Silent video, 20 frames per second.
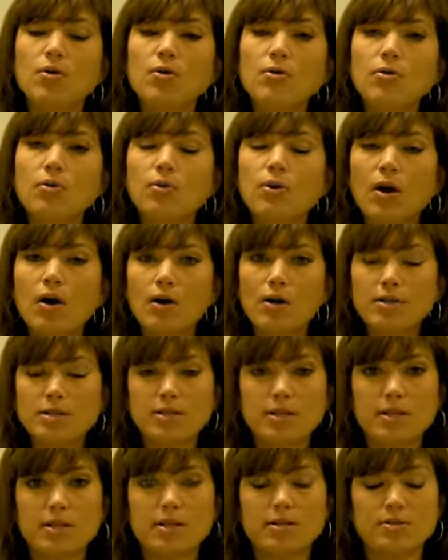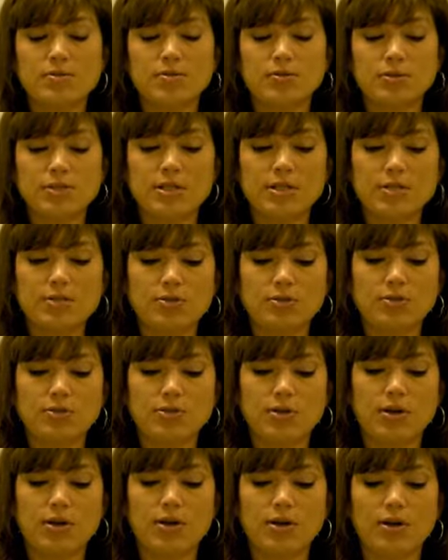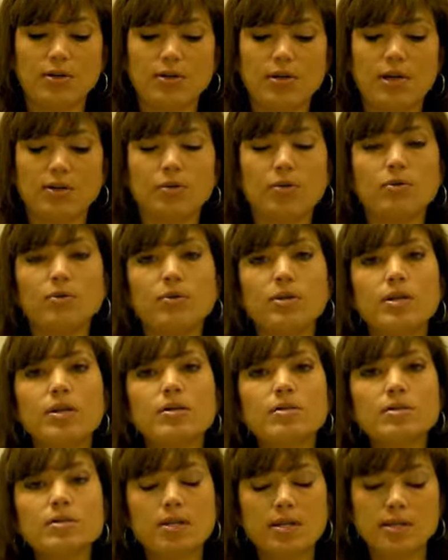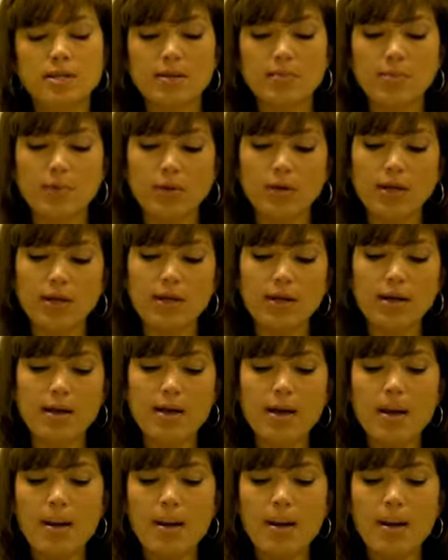who our Sunday school teachers are, not only on Sunday morning,